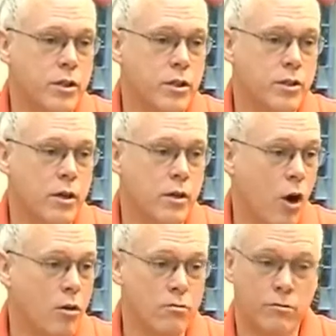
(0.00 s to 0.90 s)
These uh,
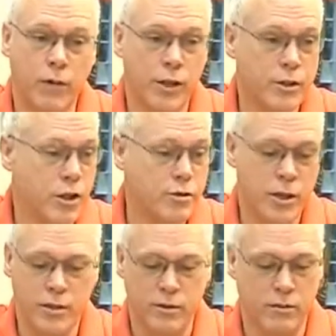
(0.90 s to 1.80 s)
our volunteers.
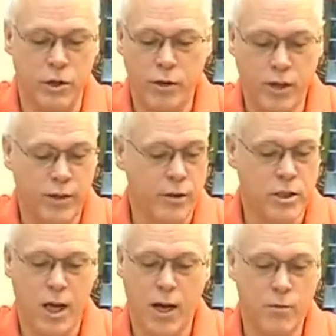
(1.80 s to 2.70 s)
They donate their
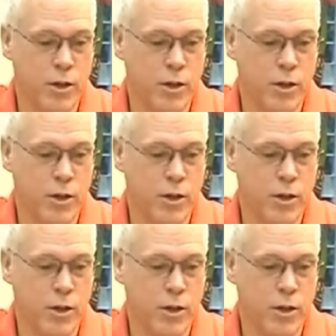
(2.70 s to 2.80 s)
time,